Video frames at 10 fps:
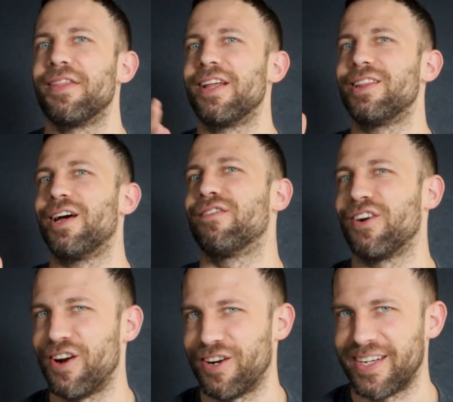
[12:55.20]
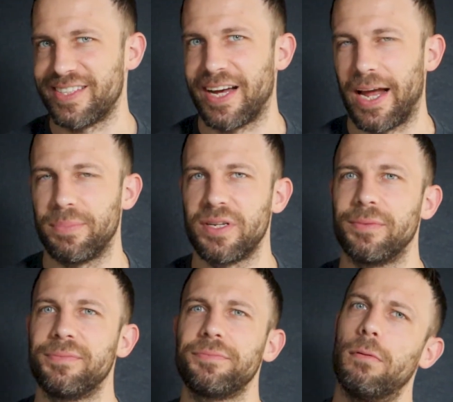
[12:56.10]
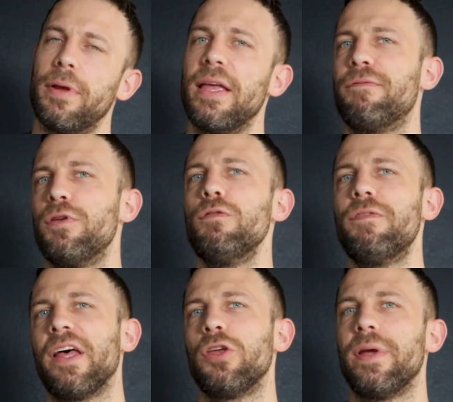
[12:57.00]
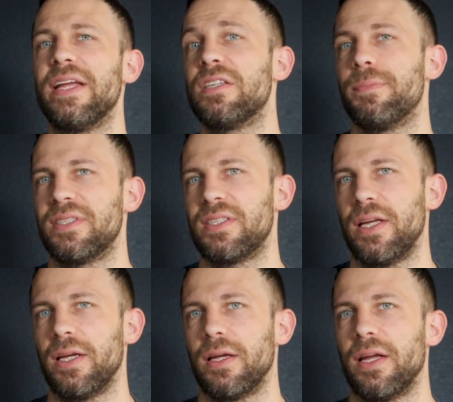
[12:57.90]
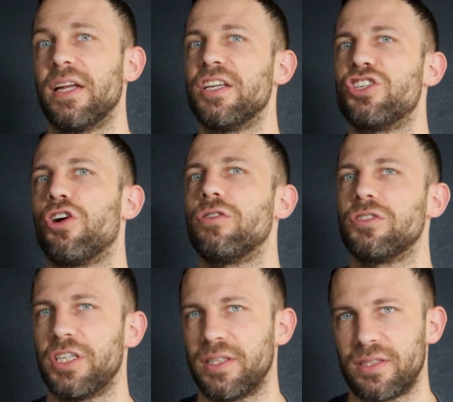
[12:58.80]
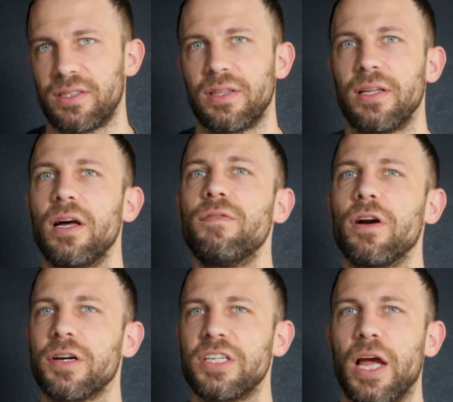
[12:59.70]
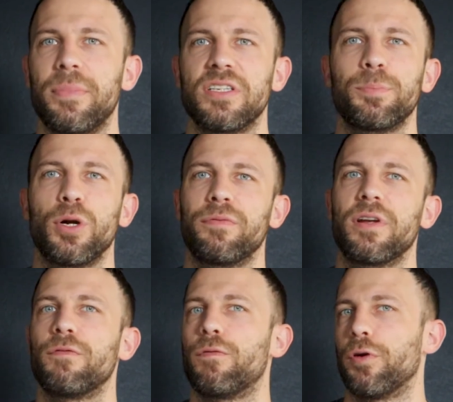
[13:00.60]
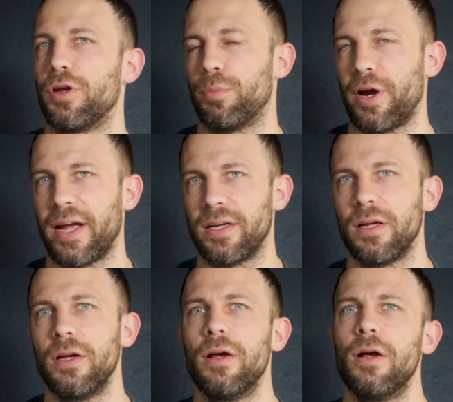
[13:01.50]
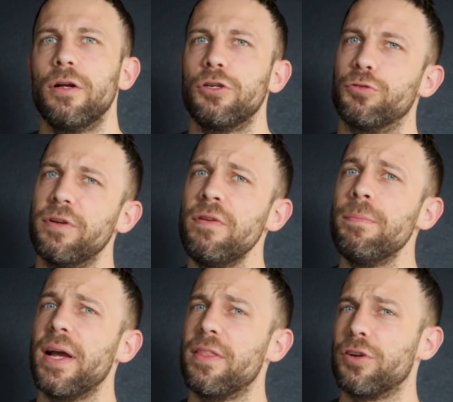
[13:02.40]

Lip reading: The lover archetype. If you value intimacy and indulgence, the love archetype is perfect for your brand. Driven by